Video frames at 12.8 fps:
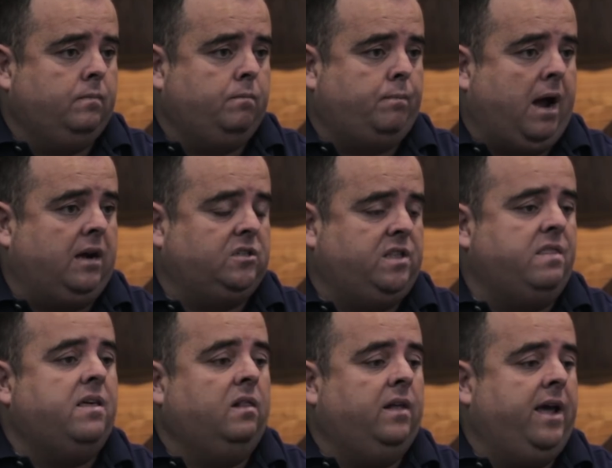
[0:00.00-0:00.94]
parts
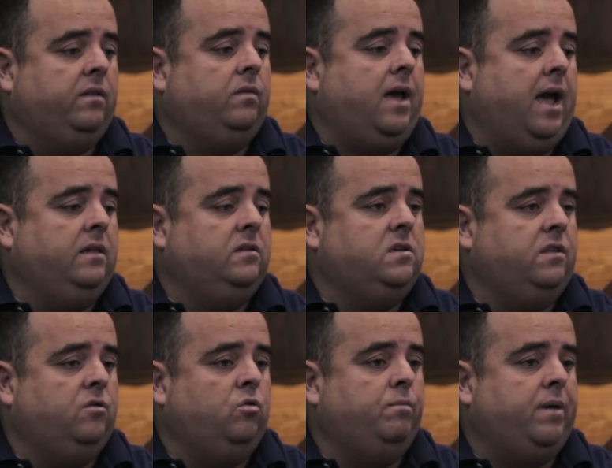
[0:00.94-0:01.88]
that they learn into
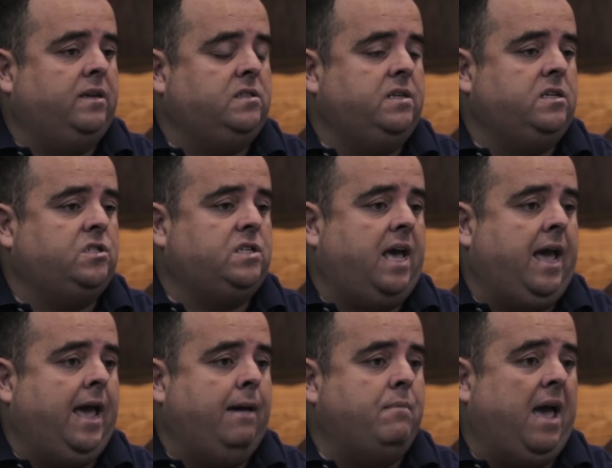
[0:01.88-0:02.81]
their own business.
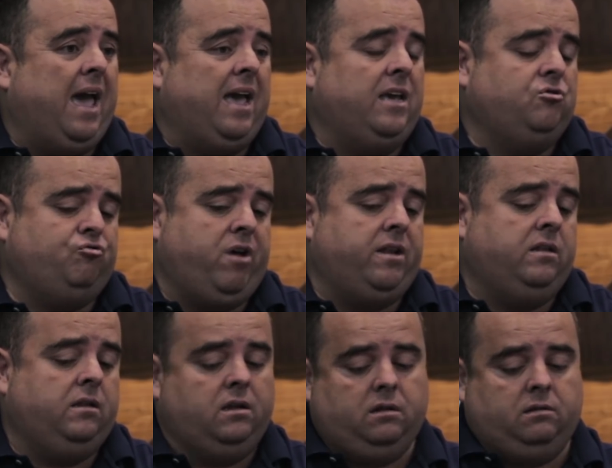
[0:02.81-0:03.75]
It is
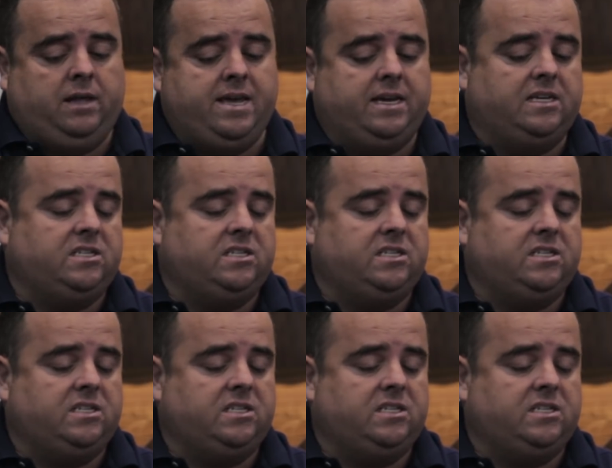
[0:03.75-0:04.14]
written like a